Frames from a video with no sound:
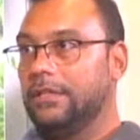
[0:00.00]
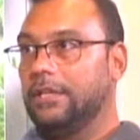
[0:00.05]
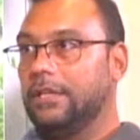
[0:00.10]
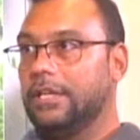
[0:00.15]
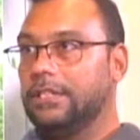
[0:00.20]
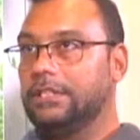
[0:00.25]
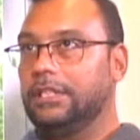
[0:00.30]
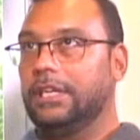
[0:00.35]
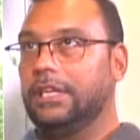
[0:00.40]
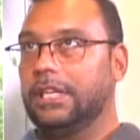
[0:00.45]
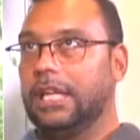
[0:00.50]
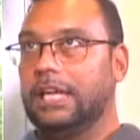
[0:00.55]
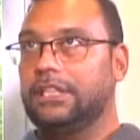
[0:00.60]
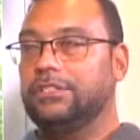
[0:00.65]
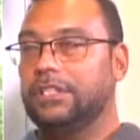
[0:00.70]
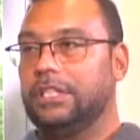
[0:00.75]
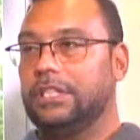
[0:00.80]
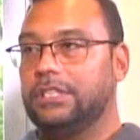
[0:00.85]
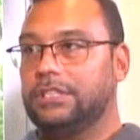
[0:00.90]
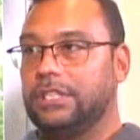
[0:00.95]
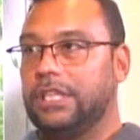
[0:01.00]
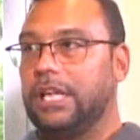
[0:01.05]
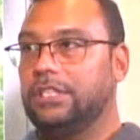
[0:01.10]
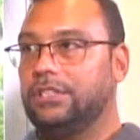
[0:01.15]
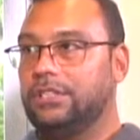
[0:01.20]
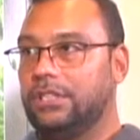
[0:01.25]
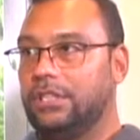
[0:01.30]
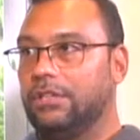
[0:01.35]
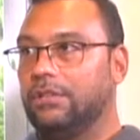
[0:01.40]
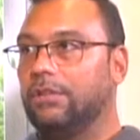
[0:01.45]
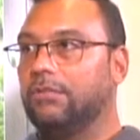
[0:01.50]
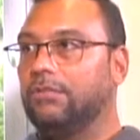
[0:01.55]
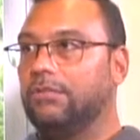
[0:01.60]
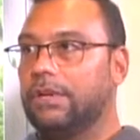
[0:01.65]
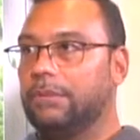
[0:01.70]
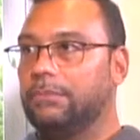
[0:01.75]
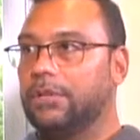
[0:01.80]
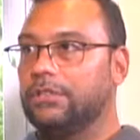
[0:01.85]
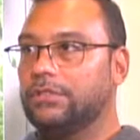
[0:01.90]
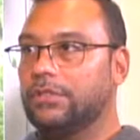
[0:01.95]
Because the election is next year,
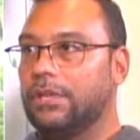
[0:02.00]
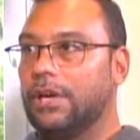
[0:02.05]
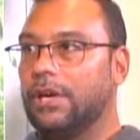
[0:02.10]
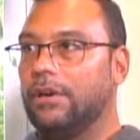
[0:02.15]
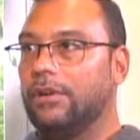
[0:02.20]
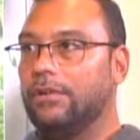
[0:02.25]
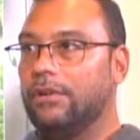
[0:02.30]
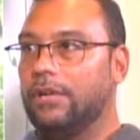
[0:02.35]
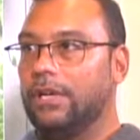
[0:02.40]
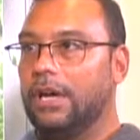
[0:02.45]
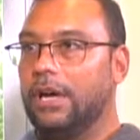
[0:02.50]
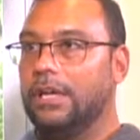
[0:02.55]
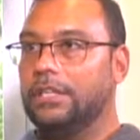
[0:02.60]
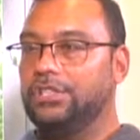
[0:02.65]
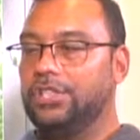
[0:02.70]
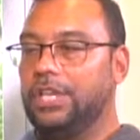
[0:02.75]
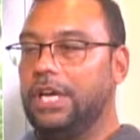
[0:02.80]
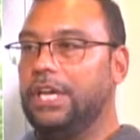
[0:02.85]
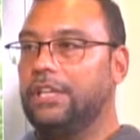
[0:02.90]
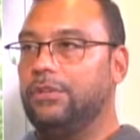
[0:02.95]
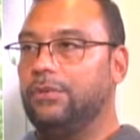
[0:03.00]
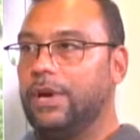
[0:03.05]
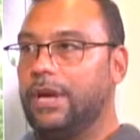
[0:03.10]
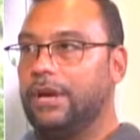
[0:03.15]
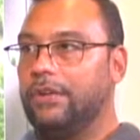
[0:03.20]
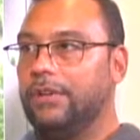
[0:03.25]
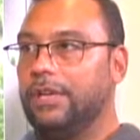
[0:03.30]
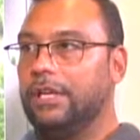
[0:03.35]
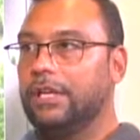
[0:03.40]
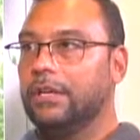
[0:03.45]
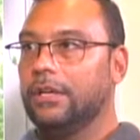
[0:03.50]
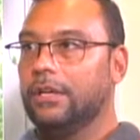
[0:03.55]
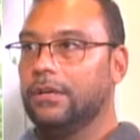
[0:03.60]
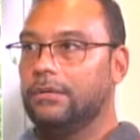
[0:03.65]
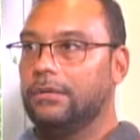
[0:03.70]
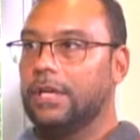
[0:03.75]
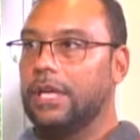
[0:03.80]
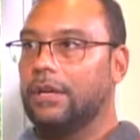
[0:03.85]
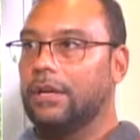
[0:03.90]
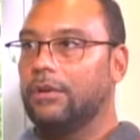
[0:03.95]
November. So January
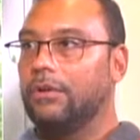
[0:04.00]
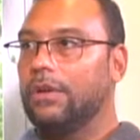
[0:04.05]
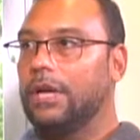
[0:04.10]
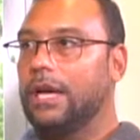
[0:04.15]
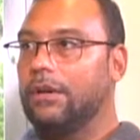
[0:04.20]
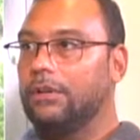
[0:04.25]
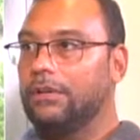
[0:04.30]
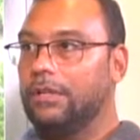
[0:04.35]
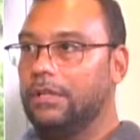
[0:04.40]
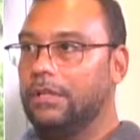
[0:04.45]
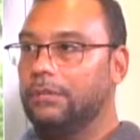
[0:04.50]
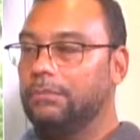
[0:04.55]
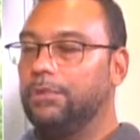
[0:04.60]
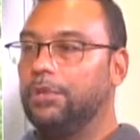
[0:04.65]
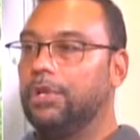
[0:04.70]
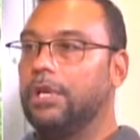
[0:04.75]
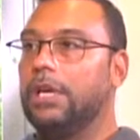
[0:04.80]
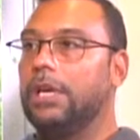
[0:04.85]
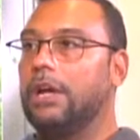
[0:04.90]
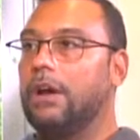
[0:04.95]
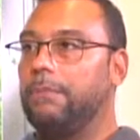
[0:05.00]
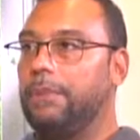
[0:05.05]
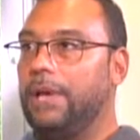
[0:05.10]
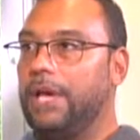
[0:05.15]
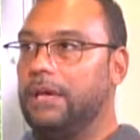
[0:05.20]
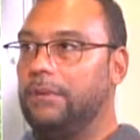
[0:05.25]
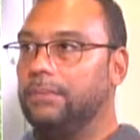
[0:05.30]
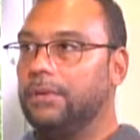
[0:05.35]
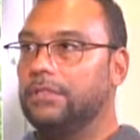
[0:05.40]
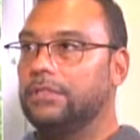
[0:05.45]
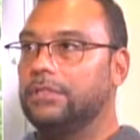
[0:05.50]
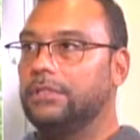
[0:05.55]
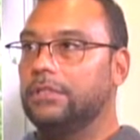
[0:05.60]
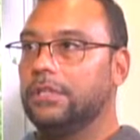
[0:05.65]
we got to go down and put in our papers.